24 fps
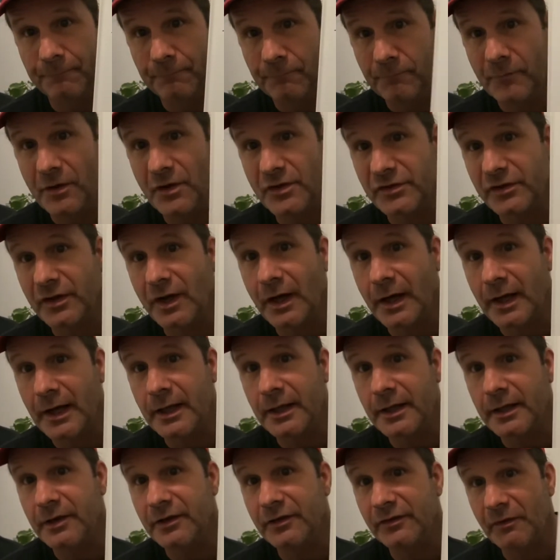This guy
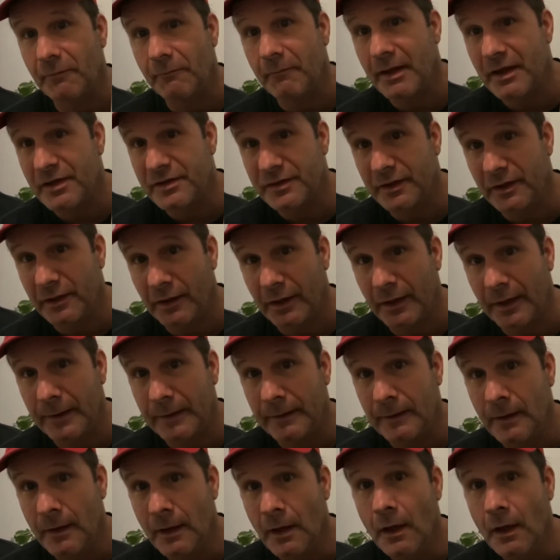is an amazing guy.